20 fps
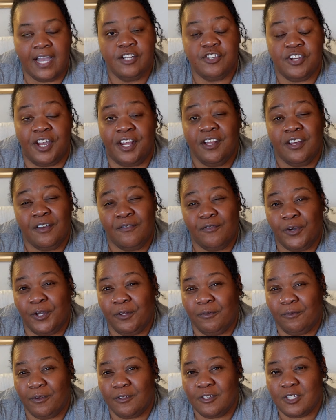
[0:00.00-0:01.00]
I try to
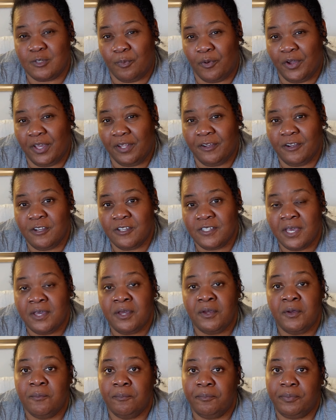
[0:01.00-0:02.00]
avoid real spoilers,
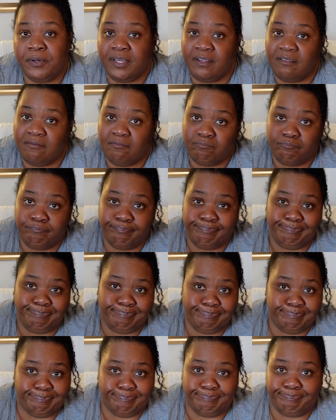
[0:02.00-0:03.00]
but
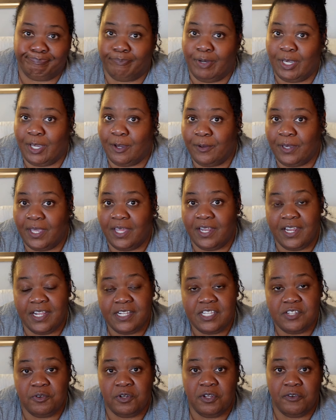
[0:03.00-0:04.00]
we're gonna get
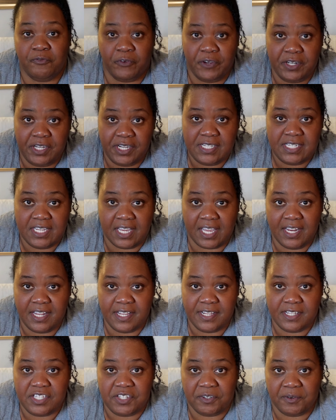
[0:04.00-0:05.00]
into it if we need to get
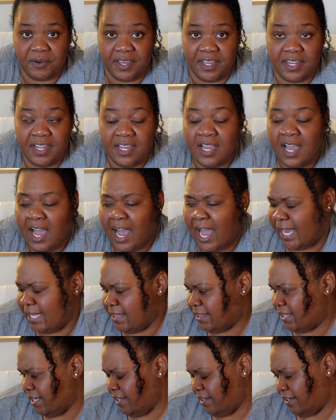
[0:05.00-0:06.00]
into it. I
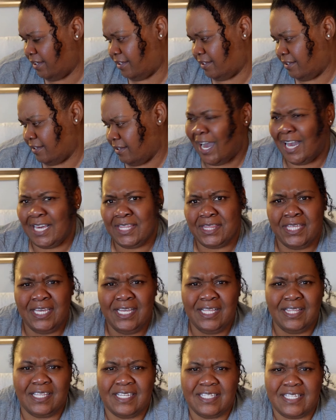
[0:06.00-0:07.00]
think
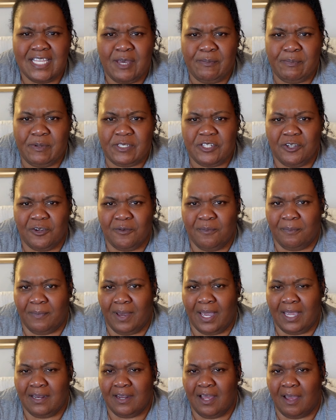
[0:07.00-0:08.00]
this episode
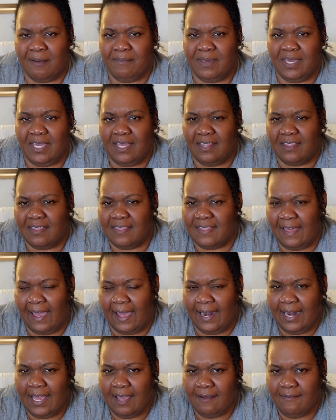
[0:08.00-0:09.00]
might not be
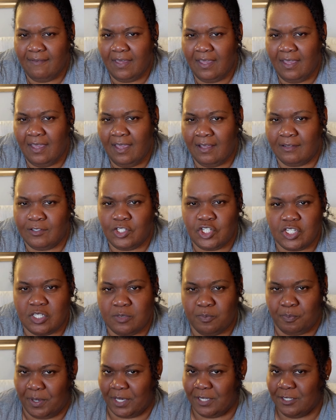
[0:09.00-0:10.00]
that heavy
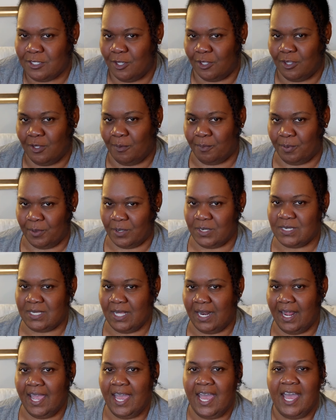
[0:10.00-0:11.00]
just based on the books
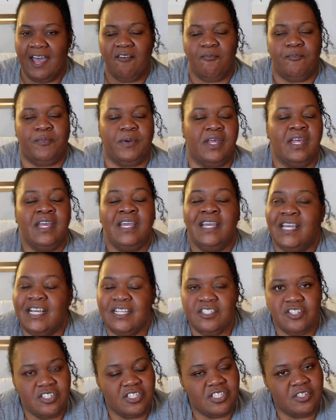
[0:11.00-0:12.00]
that I have, but
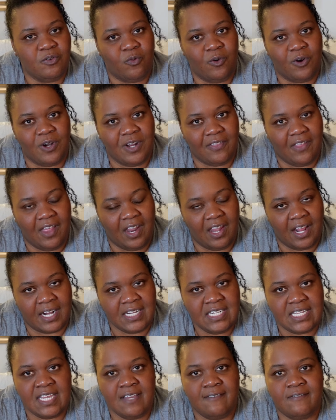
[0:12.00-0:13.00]
it's just a warning that I
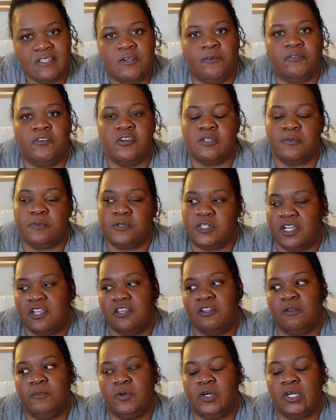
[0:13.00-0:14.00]
like to give. So if there's a
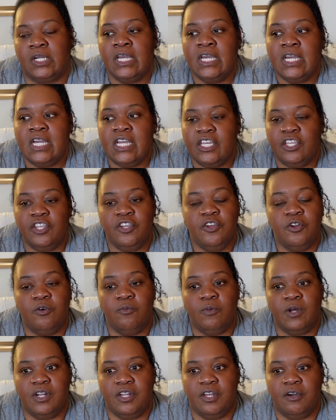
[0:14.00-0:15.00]
particular book you
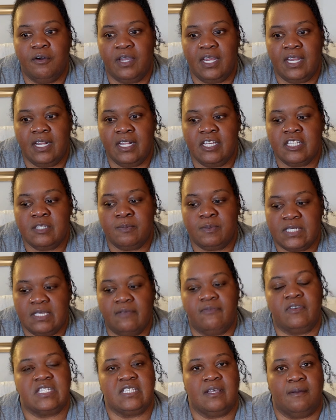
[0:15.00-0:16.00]
don't want to know any
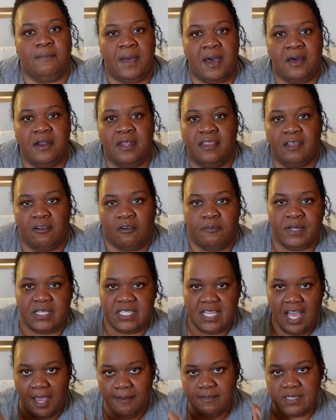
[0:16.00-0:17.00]
specifics about it, there will be
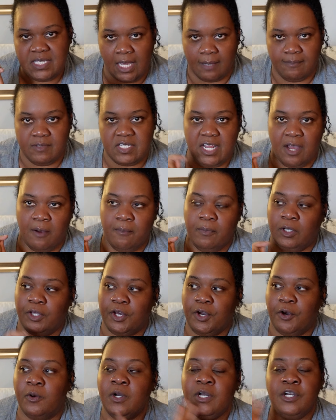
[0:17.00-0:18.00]
timestamps down
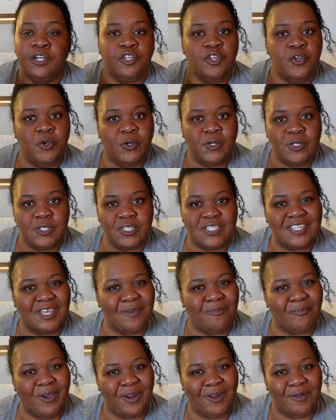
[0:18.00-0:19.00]
below. You can just
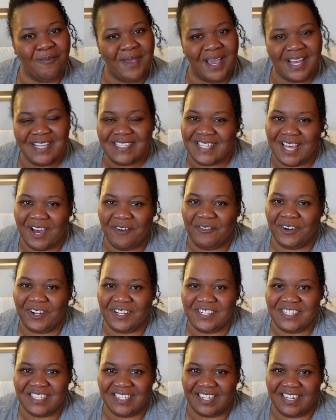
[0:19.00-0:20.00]
skip right on past that one
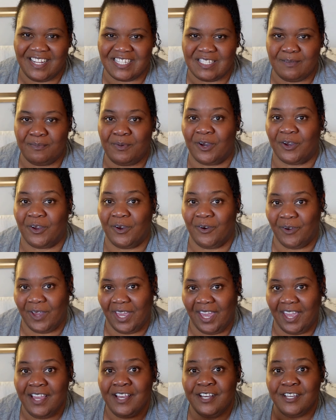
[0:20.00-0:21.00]
on to the next book,
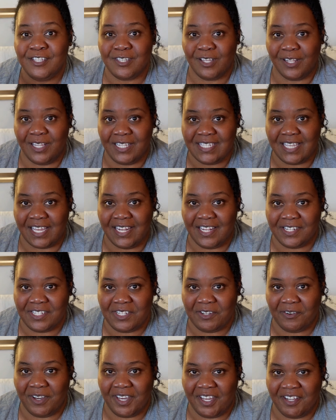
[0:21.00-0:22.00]
okay? So let's get
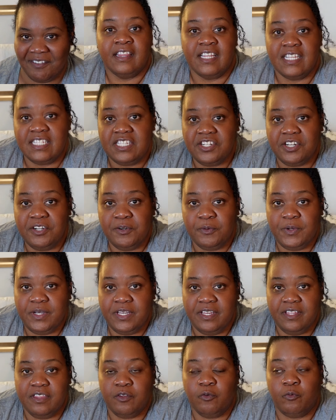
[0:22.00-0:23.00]
into it. Let's start
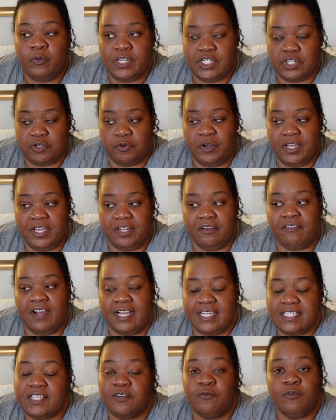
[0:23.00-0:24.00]
with Witch Queen
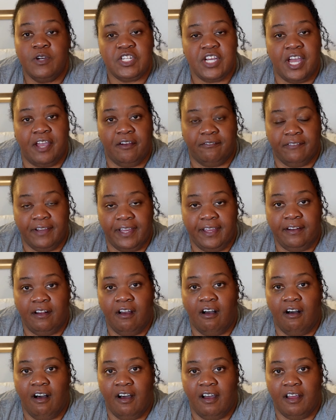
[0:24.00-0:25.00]
Rising, which I read
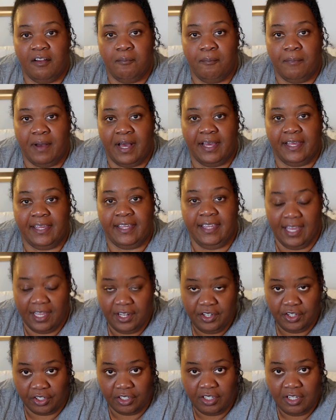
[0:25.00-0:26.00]
on my
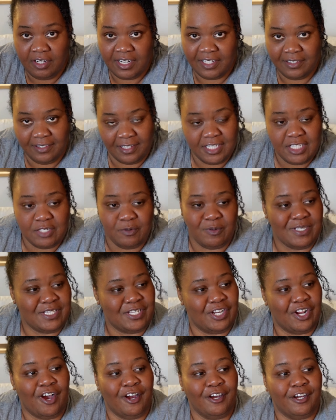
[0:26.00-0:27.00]
Kindle. This was
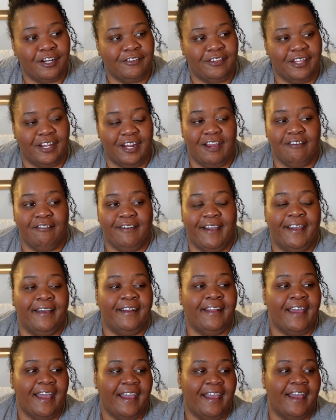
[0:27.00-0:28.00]
an arc that I
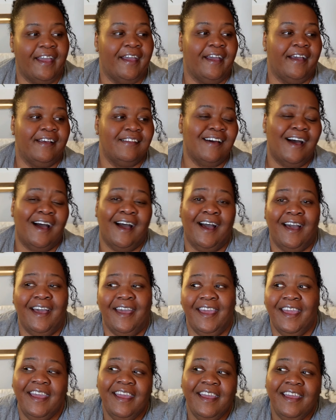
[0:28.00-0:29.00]
read, and
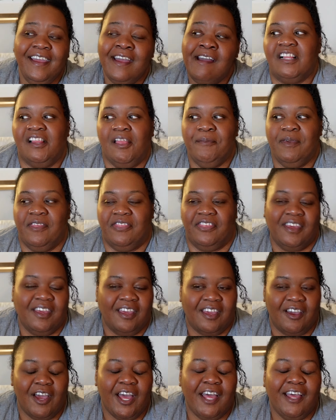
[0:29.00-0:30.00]
let me
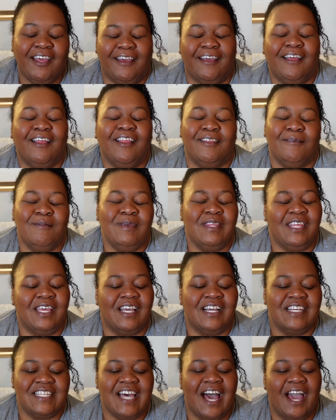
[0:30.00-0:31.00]
think,
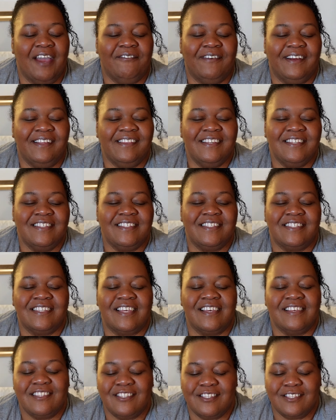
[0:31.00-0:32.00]
because I read
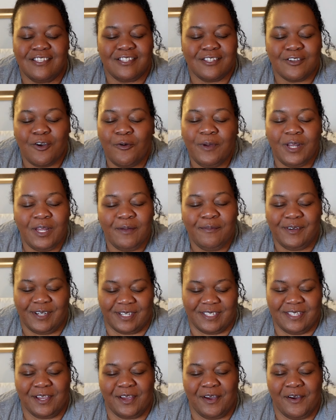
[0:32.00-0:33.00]
this so many
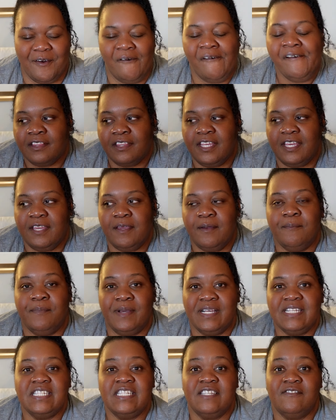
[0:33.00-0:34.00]
books ago. The
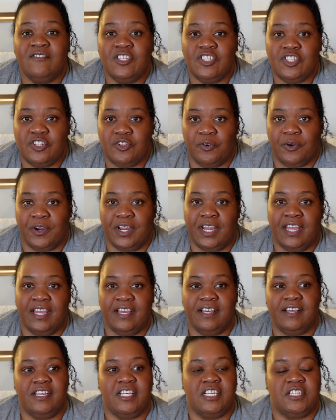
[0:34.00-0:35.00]
basis of this story
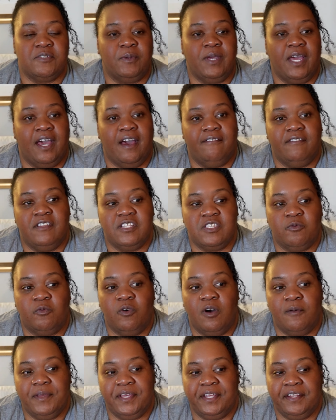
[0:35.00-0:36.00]
is we have this
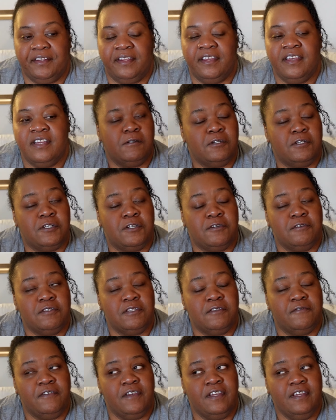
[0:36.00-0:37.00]
woman,
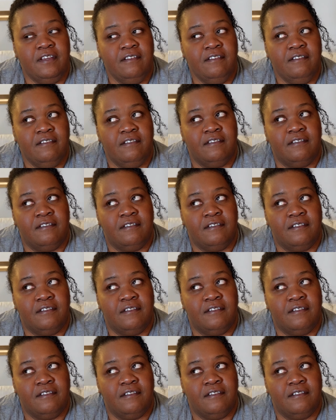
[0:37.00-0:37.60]
Josephine.